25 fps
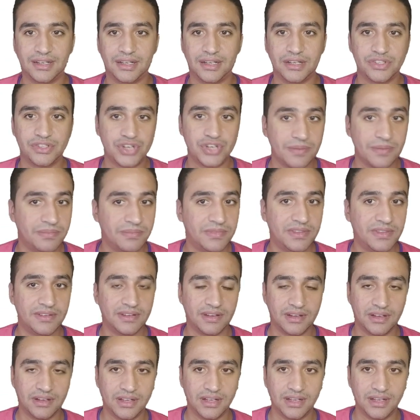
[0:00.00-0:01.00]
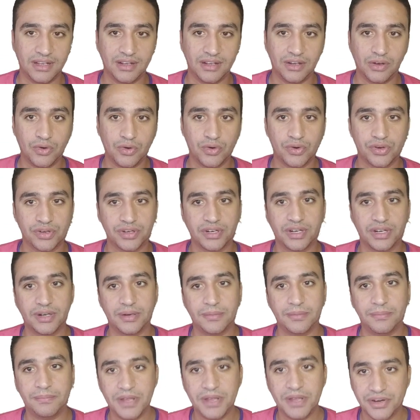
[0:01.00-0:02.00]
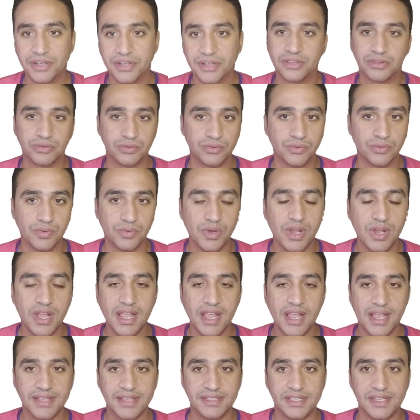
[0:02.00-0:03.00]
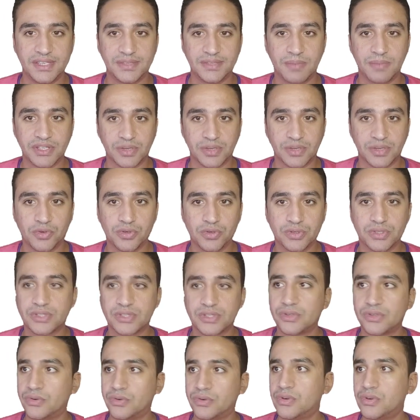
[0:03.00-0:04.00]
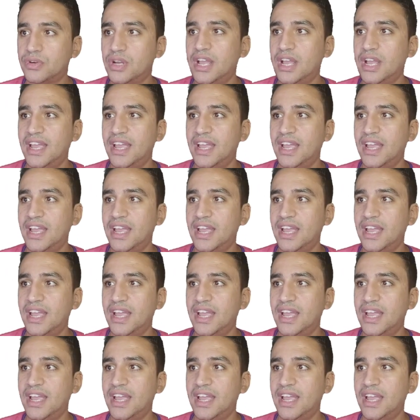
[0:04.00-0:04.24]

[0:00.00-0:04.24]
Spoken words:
shipped or burned to this motherboard. So